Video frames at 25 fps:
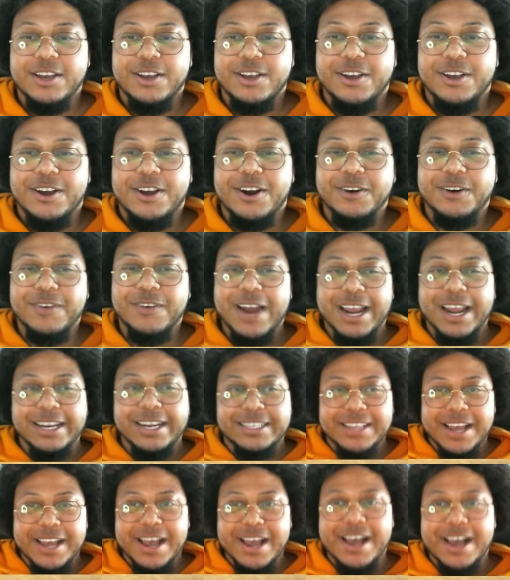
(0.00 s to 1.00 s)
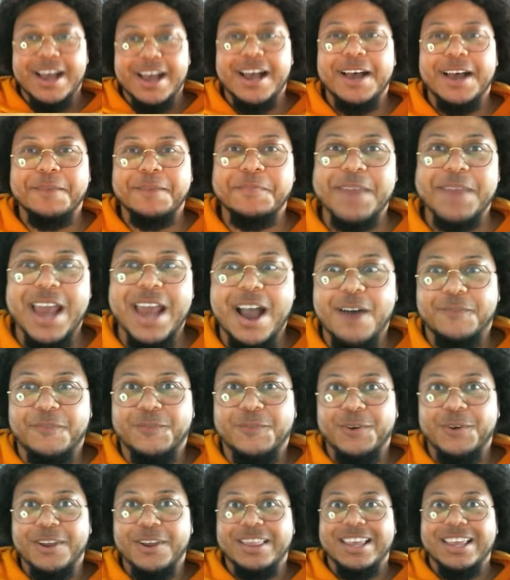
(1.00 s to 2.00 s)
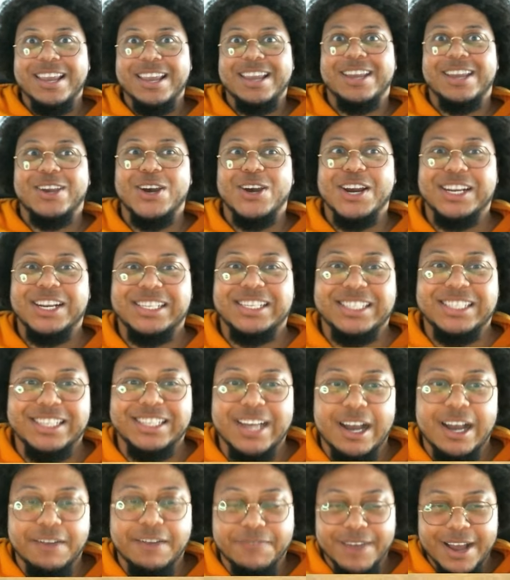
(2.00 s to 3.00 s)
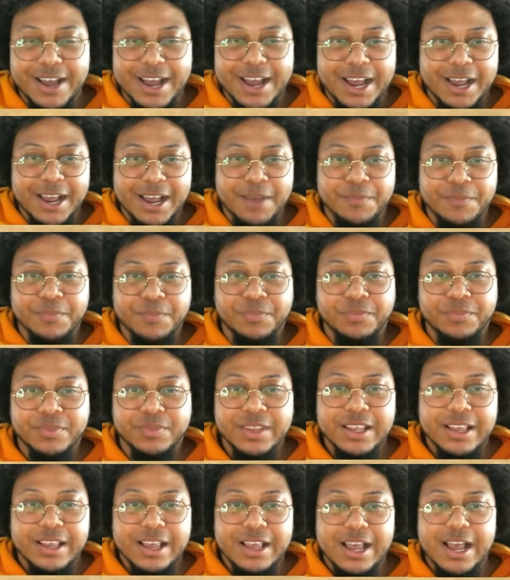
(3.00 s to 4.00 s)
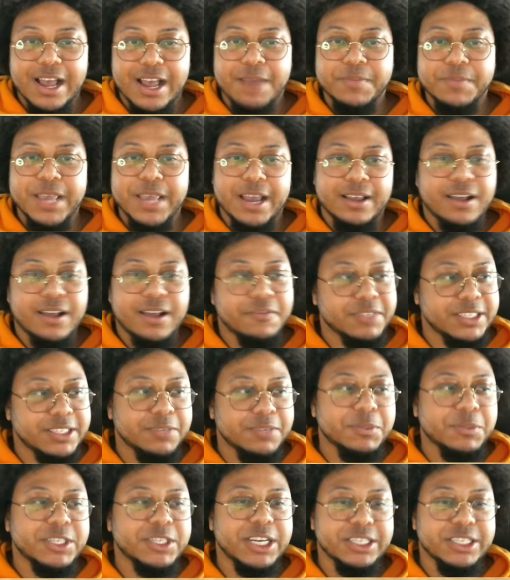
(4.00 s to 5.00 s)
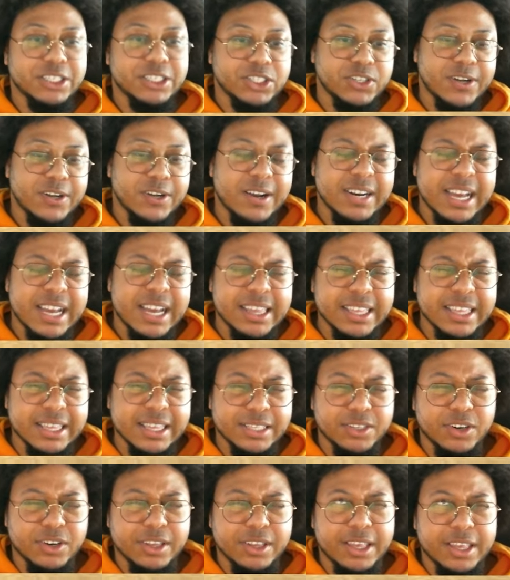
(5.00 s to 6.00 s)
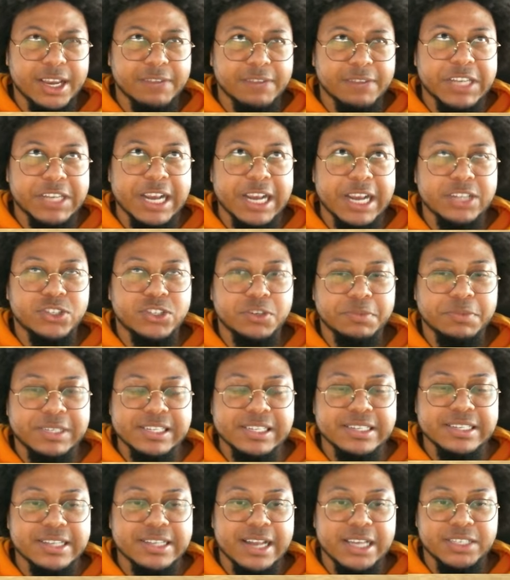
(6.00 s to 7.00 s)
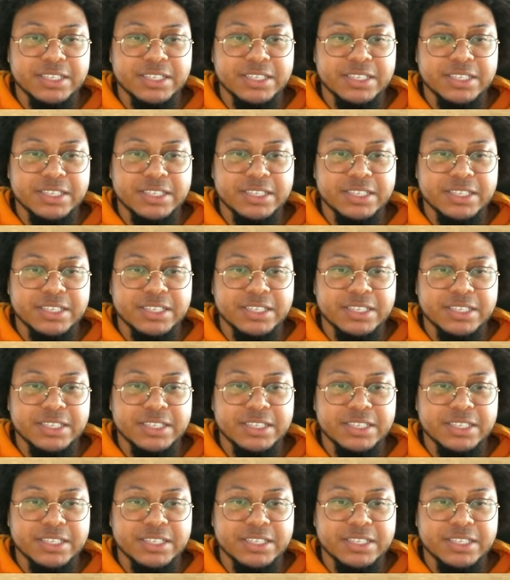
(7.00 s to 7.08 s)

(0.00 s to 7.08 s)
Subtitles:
Alright, now for the good stuff. Yeah, obviously we changed his taunt. I think that's the only thing I've changed on him since the last